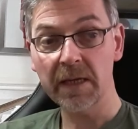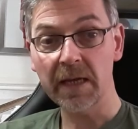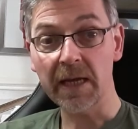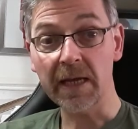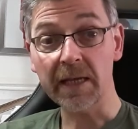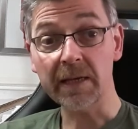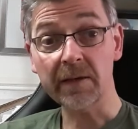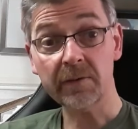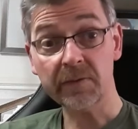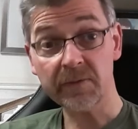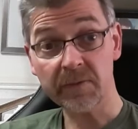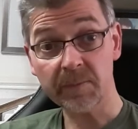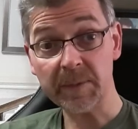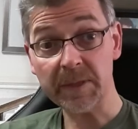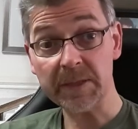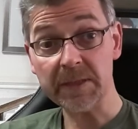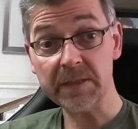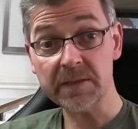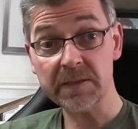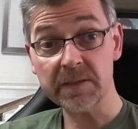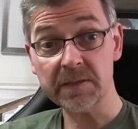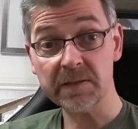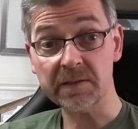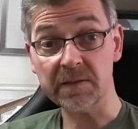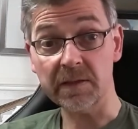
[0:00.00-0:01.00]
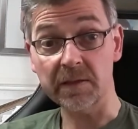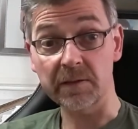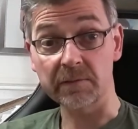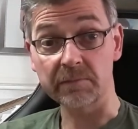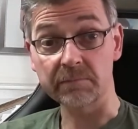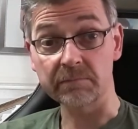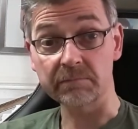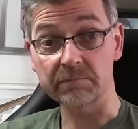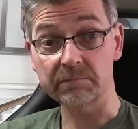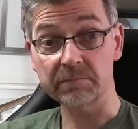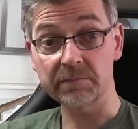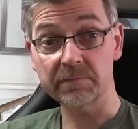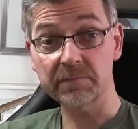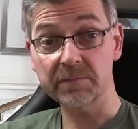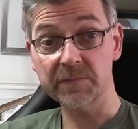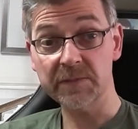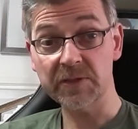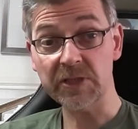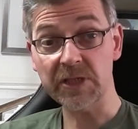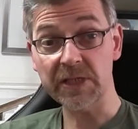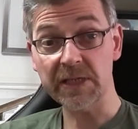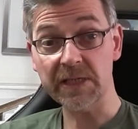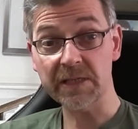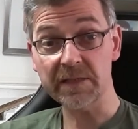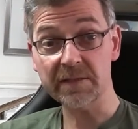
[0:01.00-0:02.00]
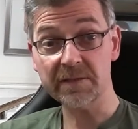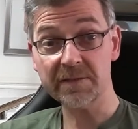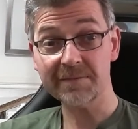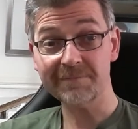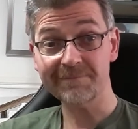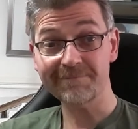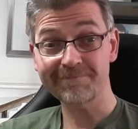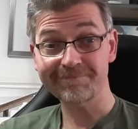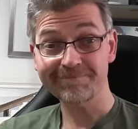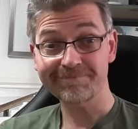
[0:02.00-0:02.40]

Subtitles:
and I'll speak to you soon. Cheers.